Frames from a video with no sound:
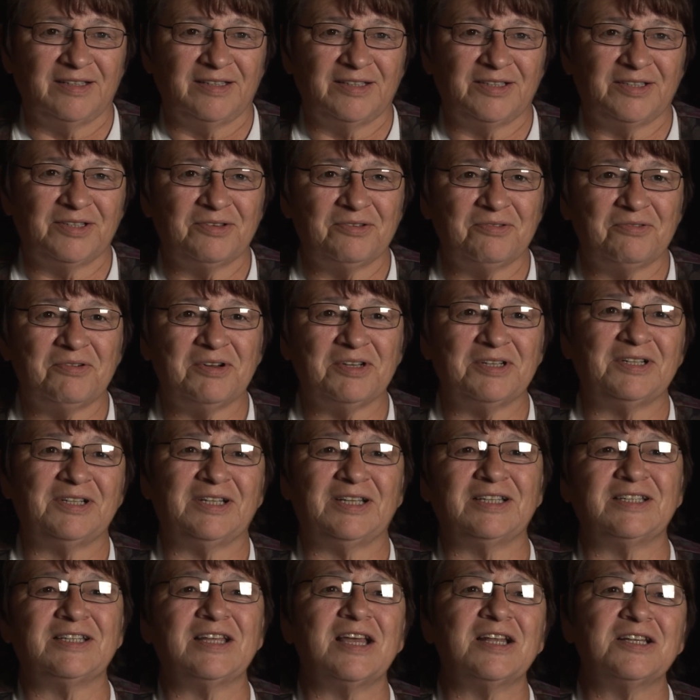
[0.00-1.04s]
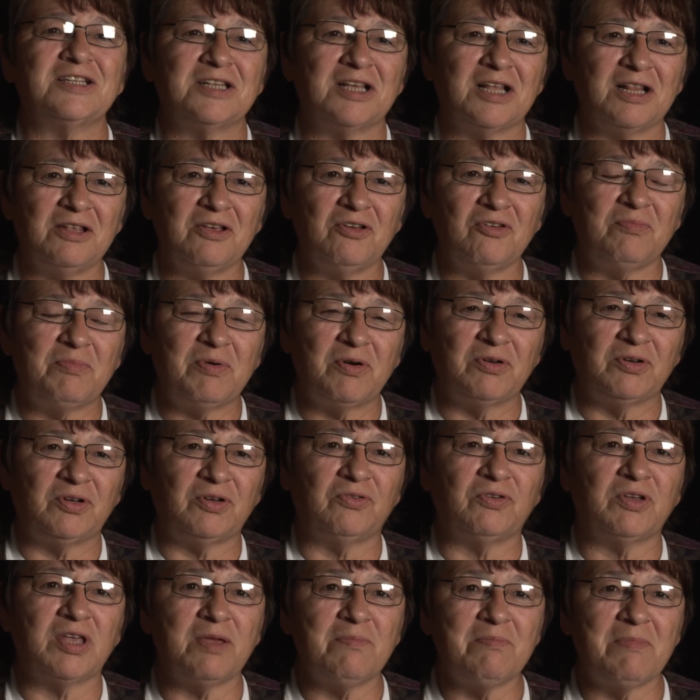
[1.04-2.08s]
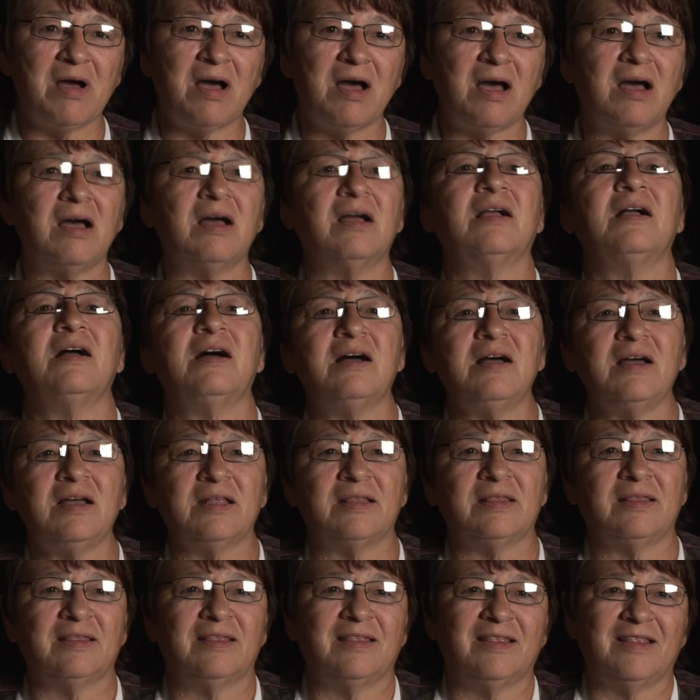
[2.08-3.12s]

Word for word: So what does that tell you about Ogima Khan?